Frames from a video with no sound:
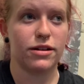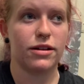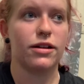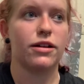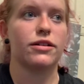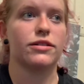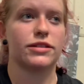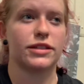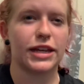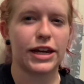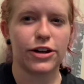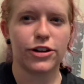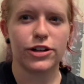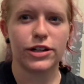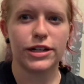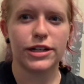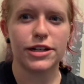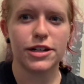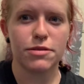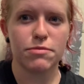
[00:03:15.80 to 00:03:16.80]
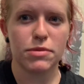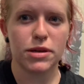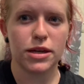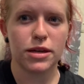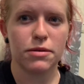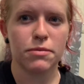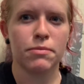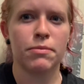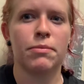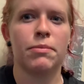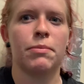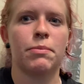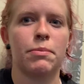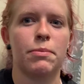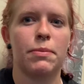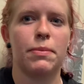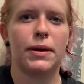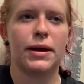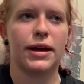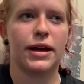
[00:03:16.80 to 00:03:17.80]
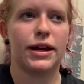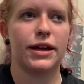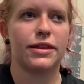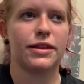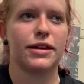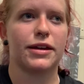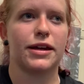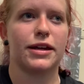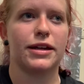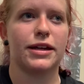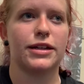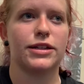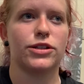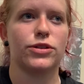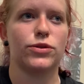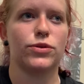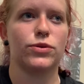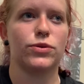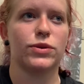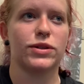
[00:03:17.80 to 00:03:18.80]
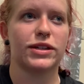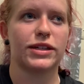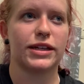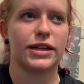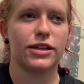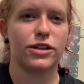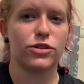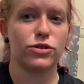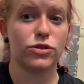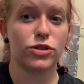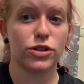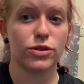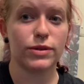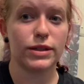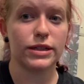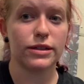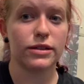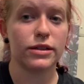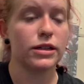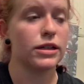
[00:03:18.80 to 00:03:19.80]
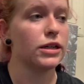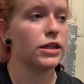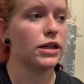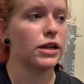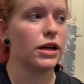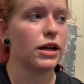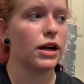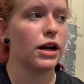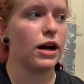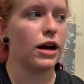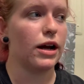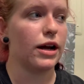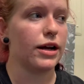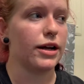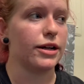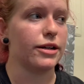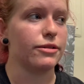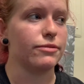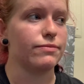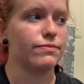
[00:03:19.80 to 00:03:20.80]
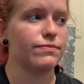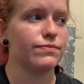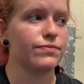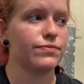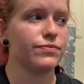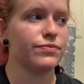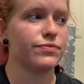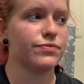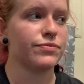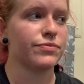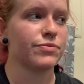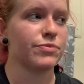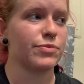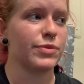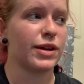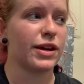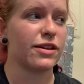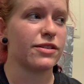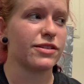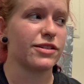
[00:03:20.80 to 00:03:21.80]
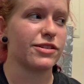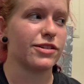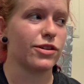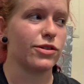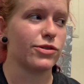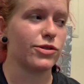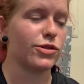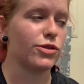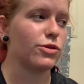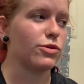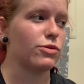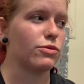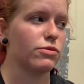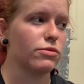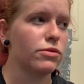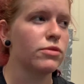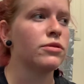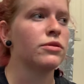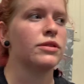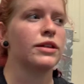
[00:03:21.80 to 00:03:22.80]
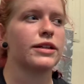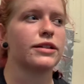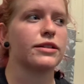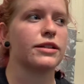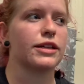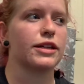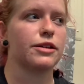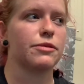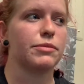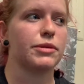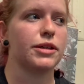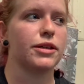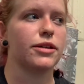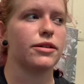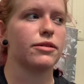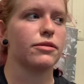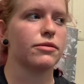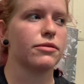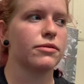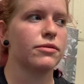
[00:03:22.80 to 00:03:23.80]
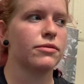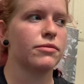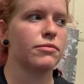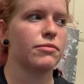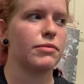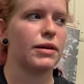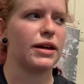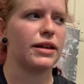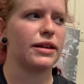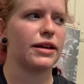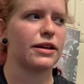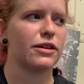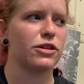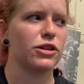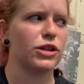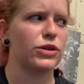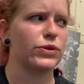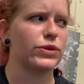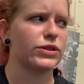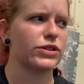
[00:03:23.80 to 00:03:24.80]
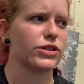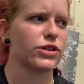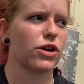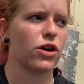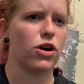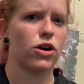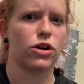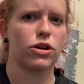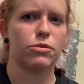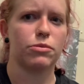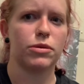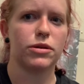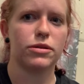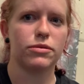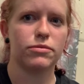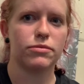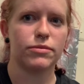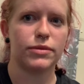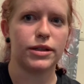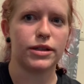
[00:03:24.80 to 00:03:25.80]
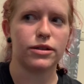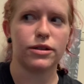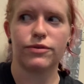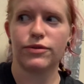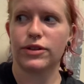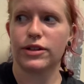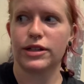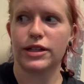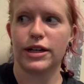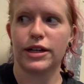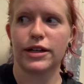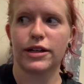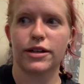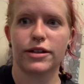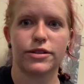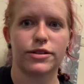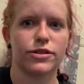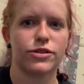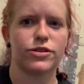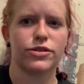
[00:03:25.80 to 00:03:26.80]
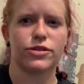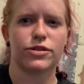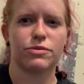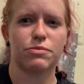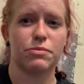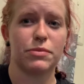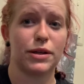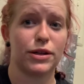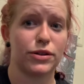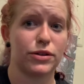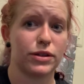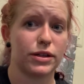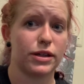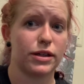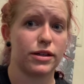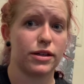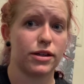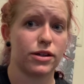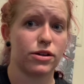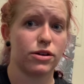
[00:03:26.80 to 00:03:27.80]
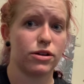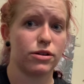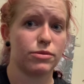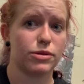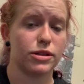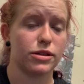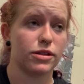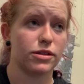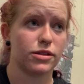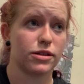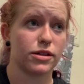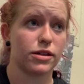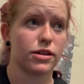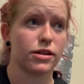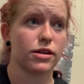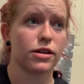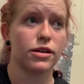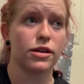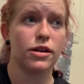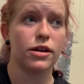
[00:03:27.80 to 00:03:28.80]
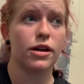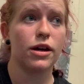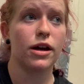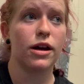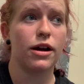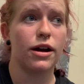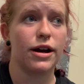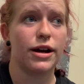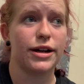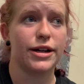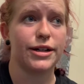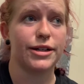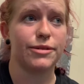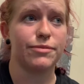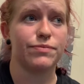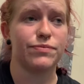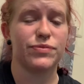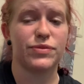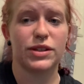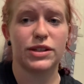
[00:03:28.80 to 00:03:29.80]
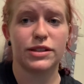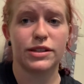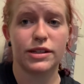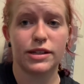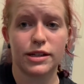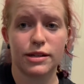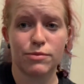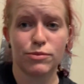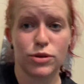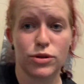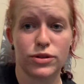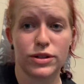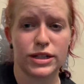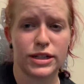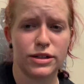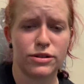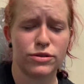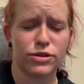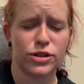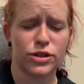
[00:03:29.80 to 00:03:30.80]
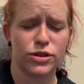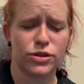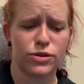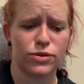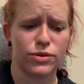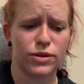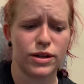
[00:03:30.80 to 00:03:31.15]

scary to me, but I think I need to get used to it um, because it's also likely gonna be my like lowest carb meal of the day because there is barely any carbs in this thing. Um, this thing broke down to, I